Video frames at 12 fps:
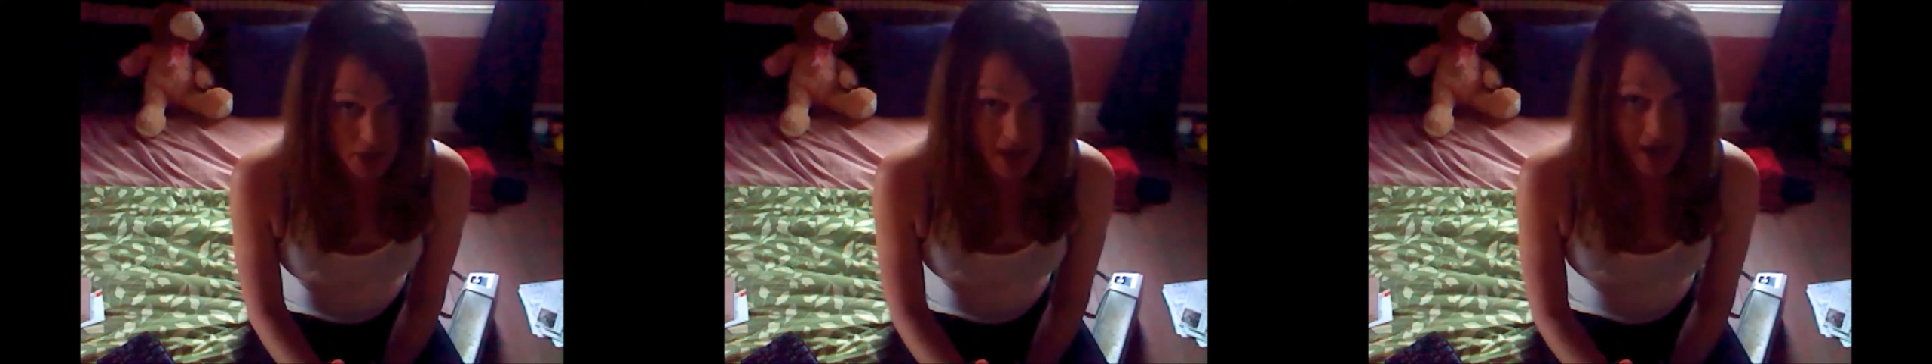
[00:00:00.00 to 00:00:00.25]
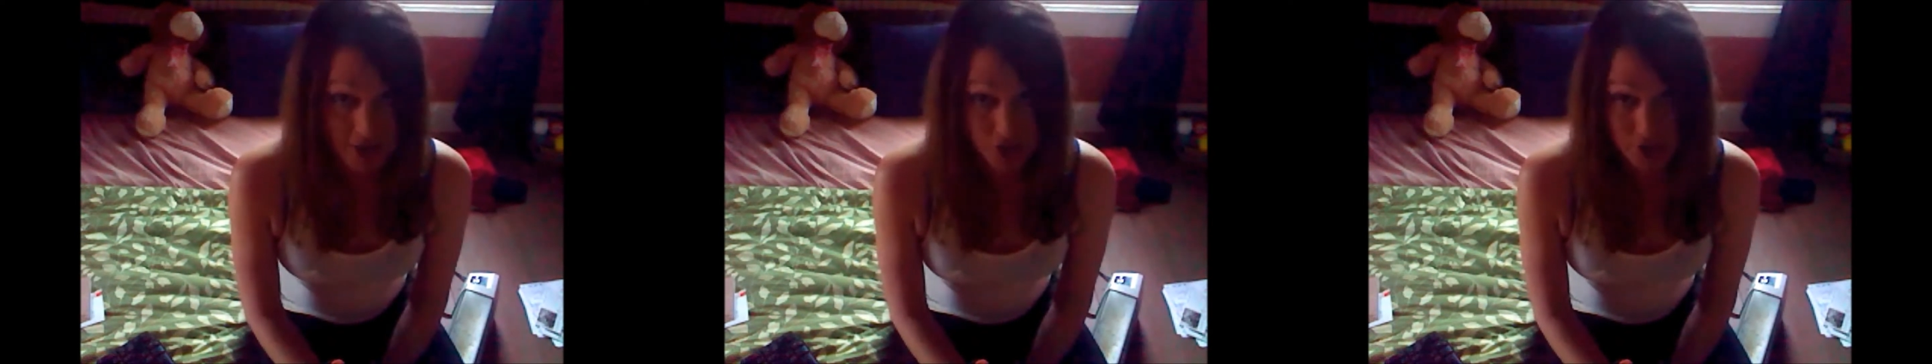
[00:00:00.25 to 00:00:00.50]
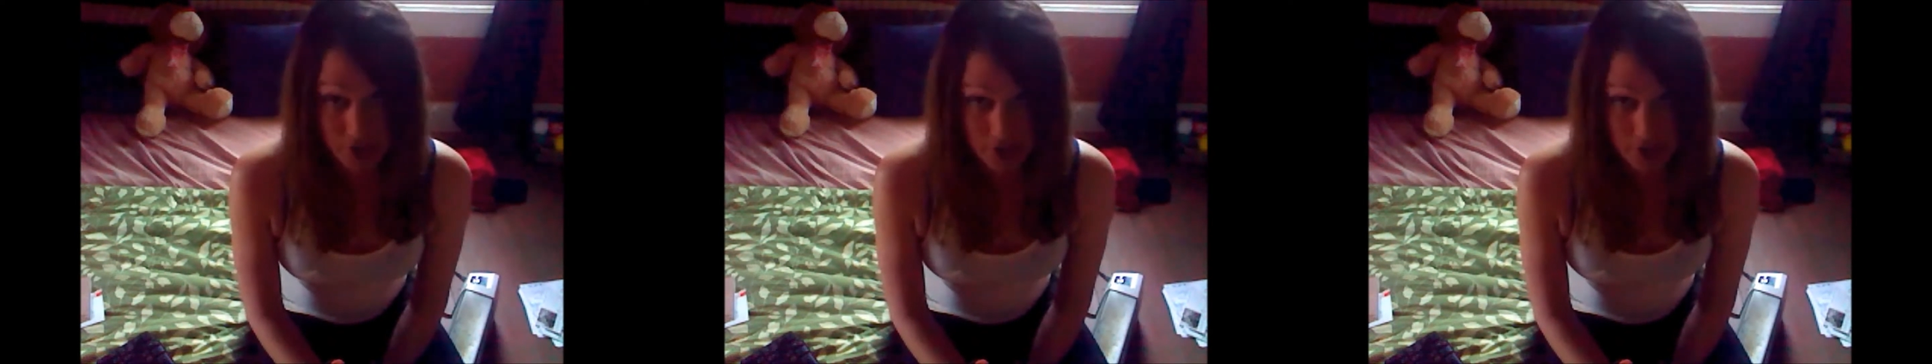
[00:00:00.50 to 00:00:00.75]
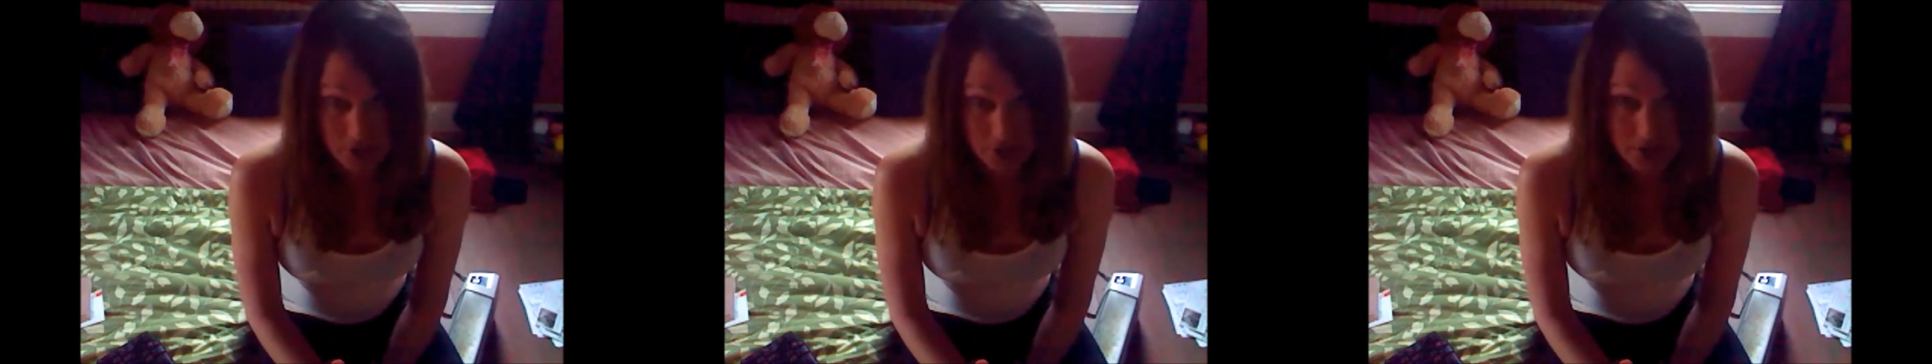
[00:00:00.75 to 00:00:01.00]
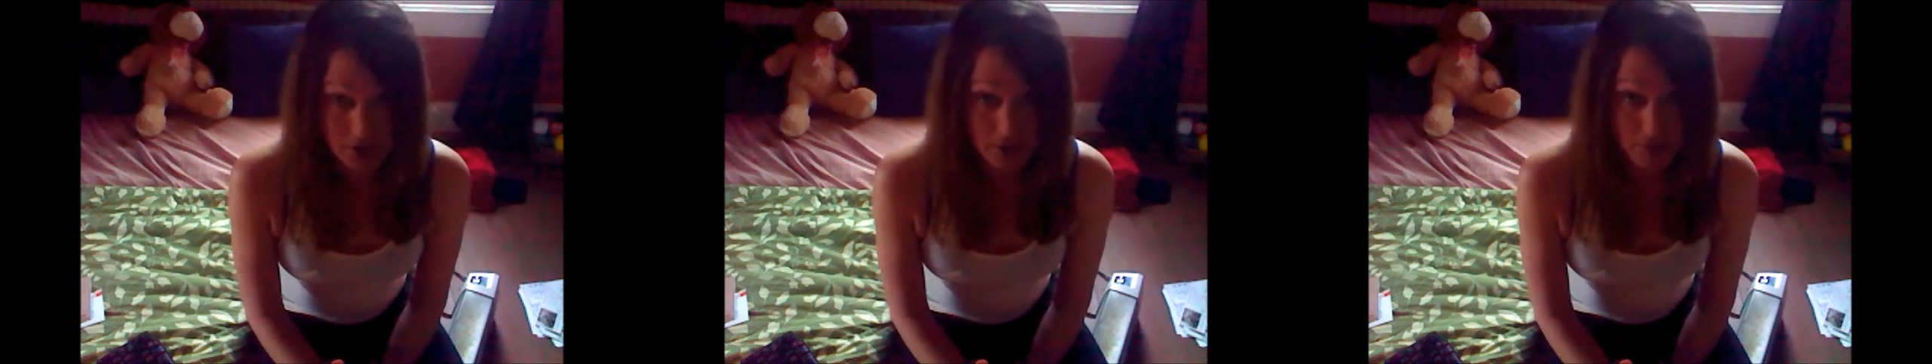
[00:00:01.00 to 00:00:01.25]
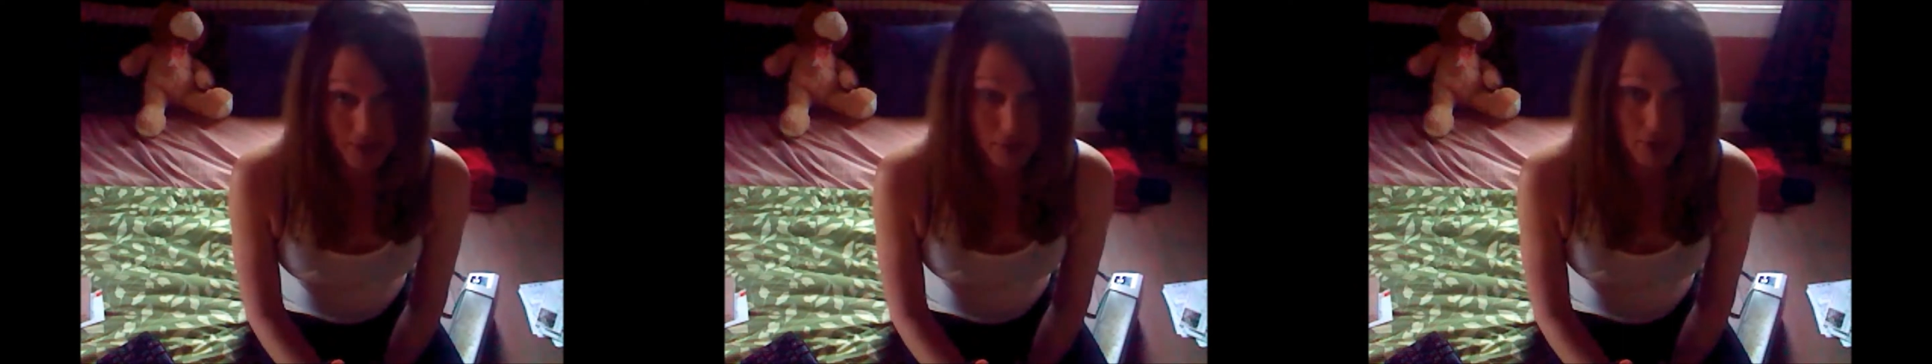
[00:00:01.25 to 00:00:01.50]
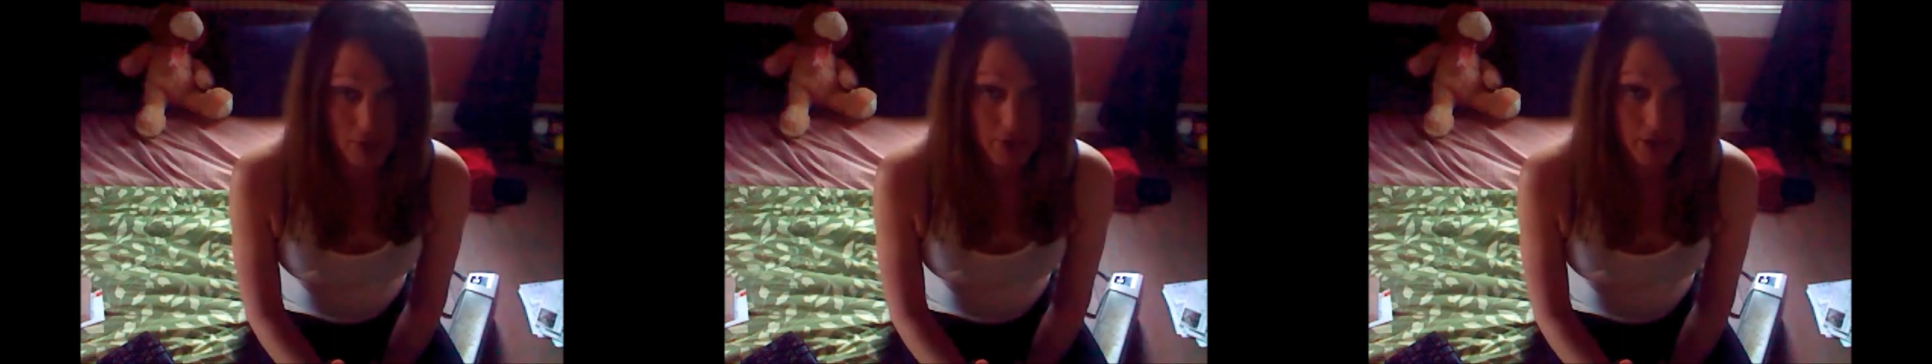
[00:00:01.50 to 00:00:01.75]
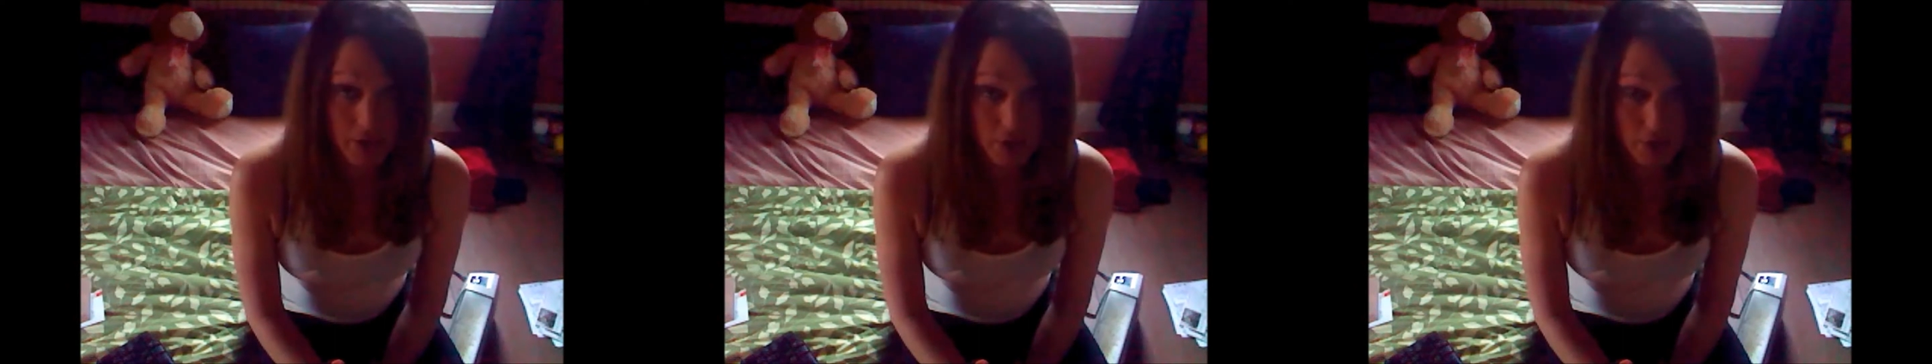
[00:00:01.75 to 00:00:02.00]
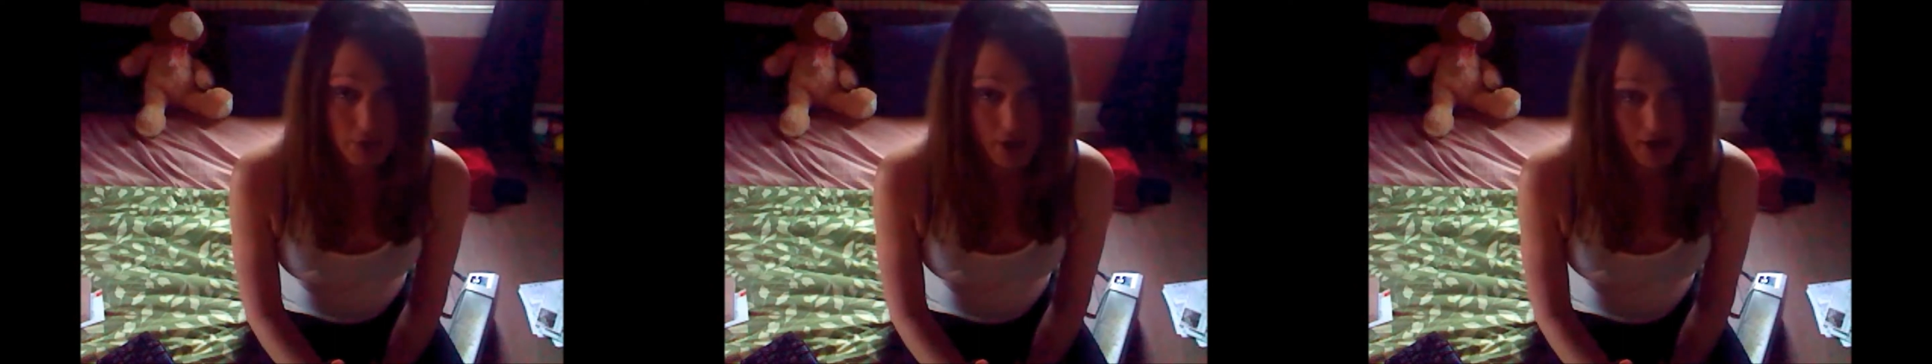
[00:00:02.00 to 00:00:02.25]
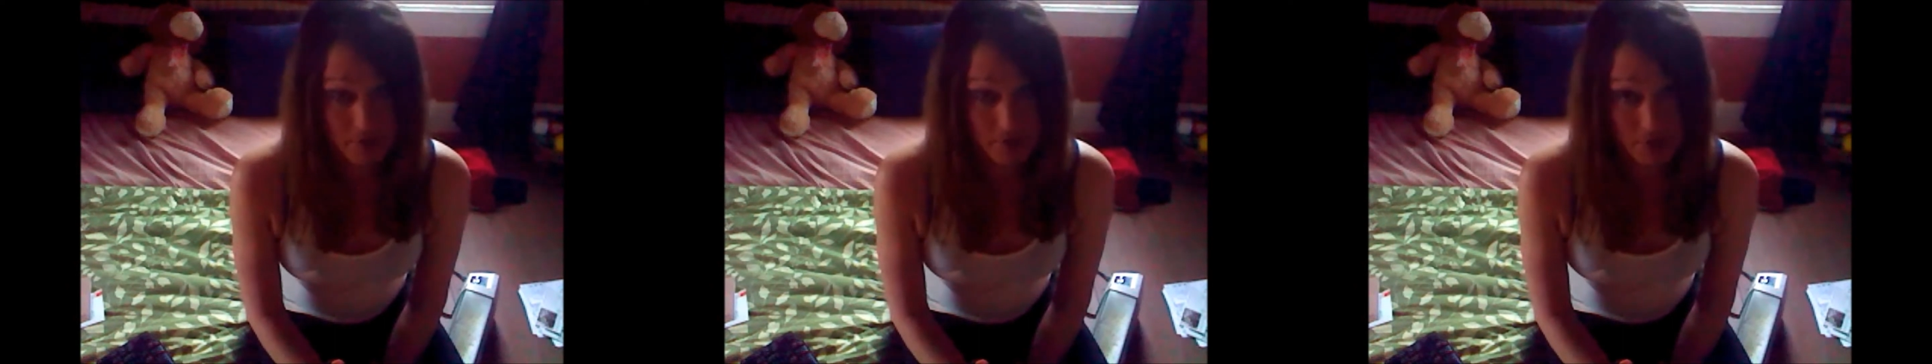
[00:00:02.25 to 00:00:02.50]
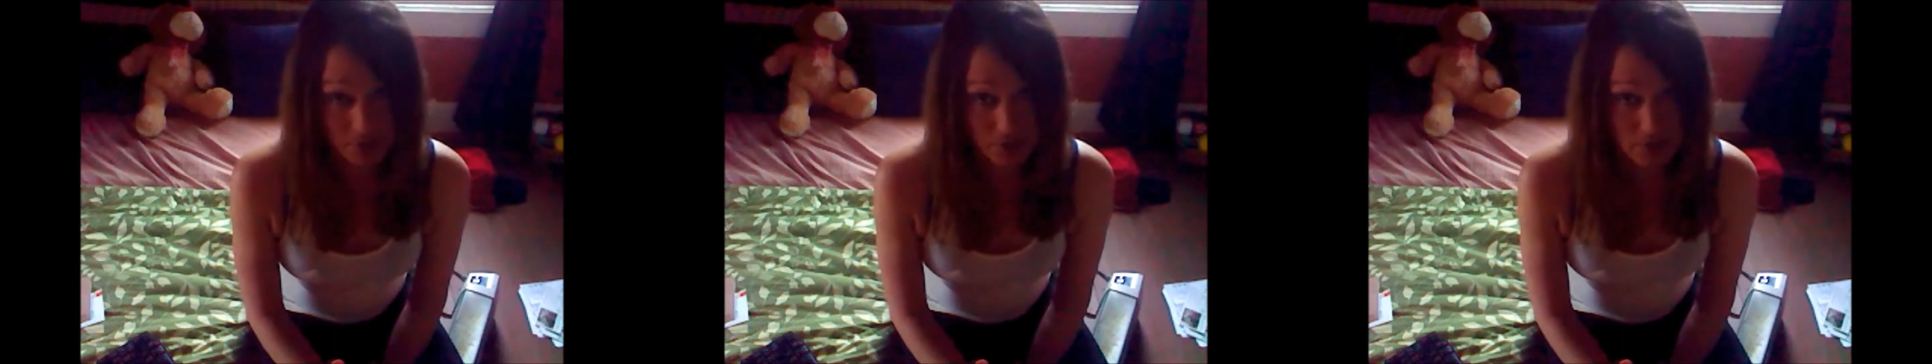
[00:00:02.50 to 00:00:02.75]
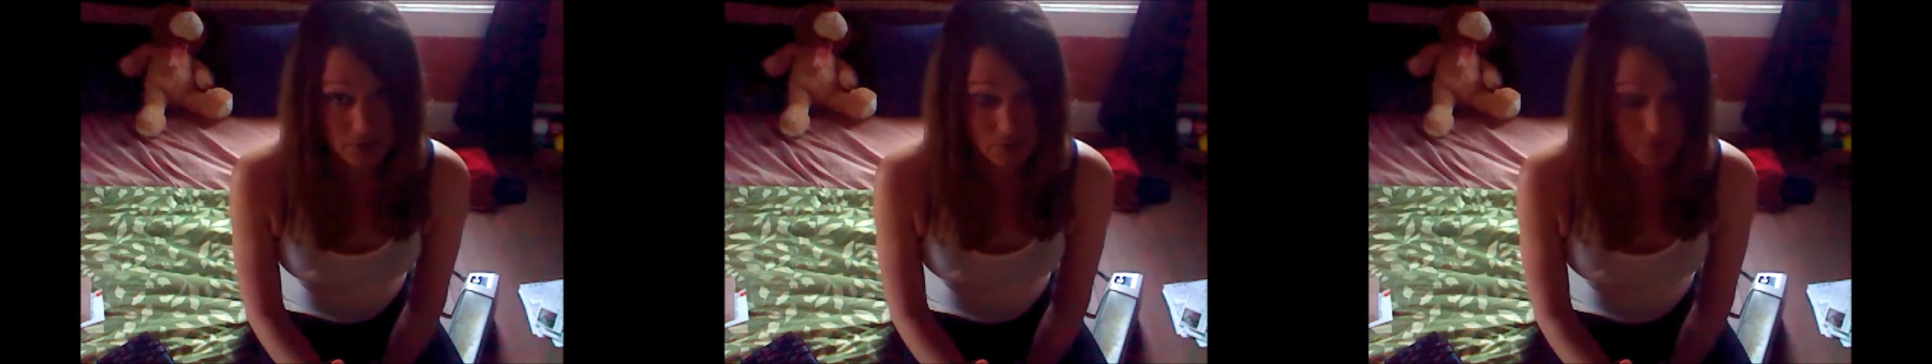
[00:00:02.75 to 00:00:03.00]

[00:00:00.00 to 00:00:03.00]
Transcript: As you can clearly see in the background, I no longer have those,